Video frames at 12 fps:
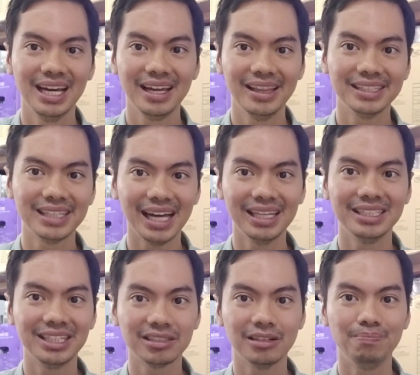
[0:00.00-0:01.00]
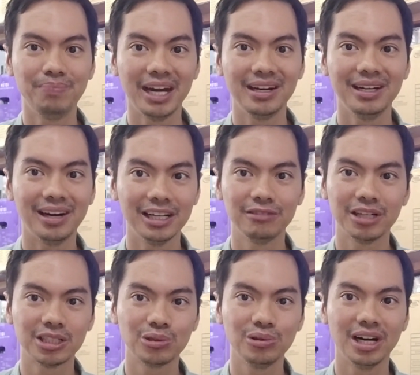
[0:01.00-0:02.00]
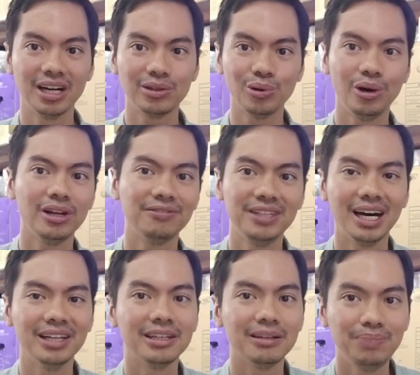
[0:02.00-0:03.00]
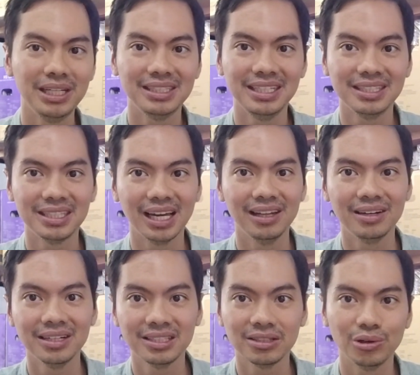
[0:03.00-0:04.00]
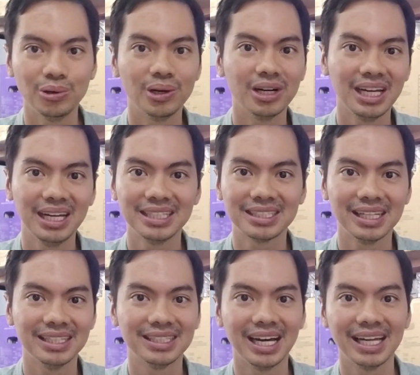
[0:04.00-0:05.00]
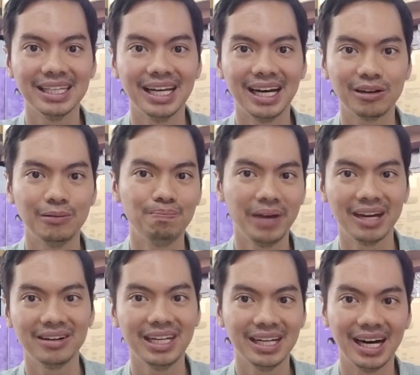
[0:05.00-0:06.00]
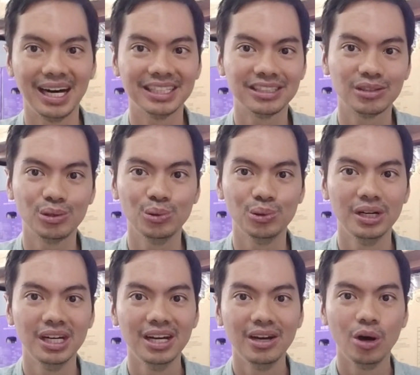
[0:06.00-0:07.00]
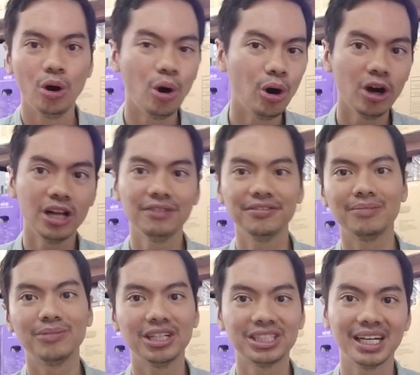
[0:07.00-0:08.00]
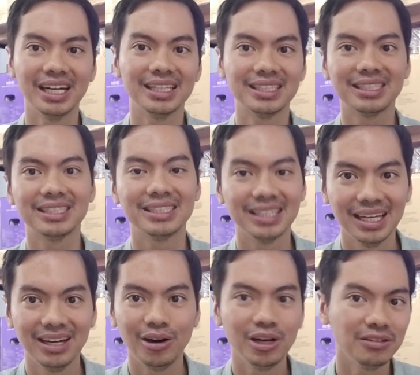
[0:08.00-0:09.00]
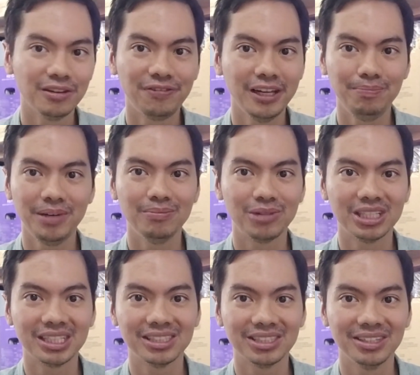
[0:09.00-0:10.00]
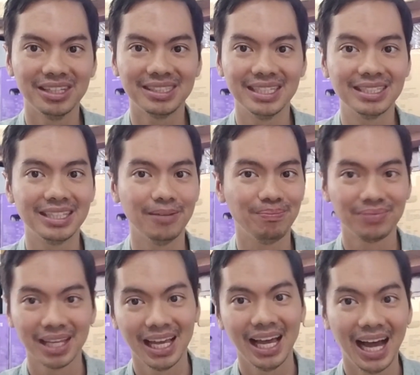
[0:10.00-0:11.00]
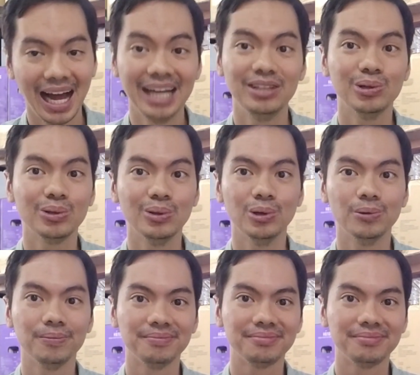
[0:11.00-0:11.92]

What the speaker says: Lazada just comparing Hardware Sugar to all of the other PC sellers? Or is Lazada comparing us to all of the merchants, all of the Philippine merchants on the system? I don't know.